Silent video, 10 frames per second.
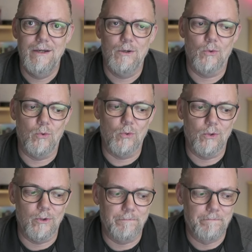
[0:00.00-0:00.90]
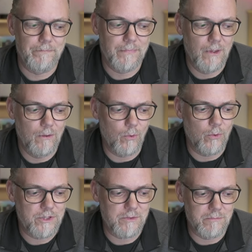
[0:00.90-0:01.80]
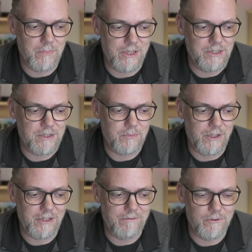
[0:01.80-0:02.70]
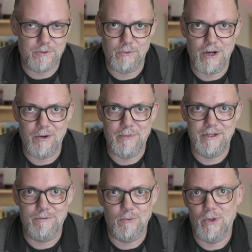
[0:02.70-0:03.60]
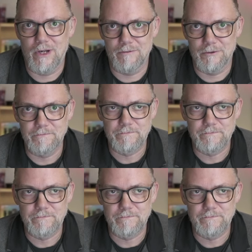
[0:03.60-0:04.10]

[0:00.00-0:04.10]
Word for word: or or some minced beef or some ground beef or whatever.